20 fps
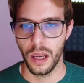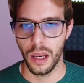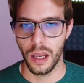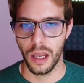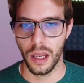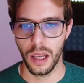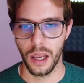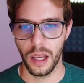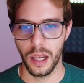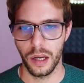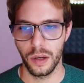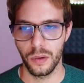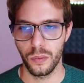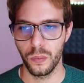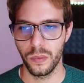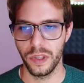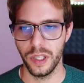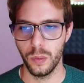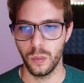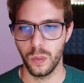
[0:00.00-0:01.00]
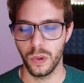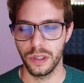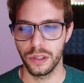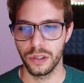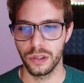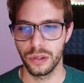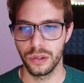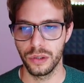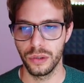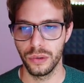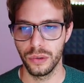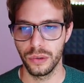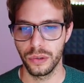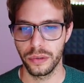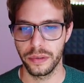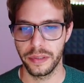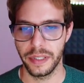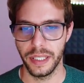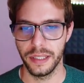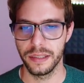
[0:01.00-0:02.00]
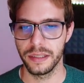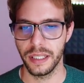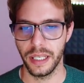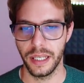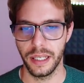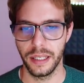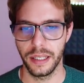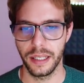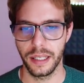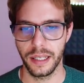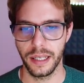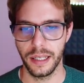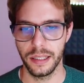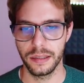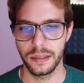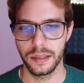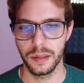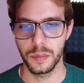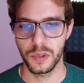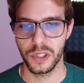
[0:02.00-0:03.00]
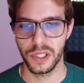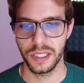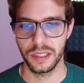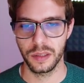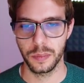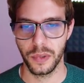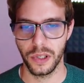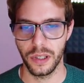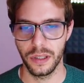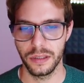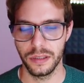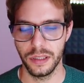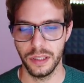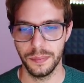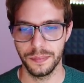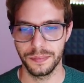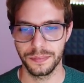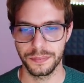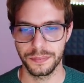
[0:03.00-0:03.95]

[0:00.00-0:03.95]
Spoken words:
And we want to create a custom trust policy.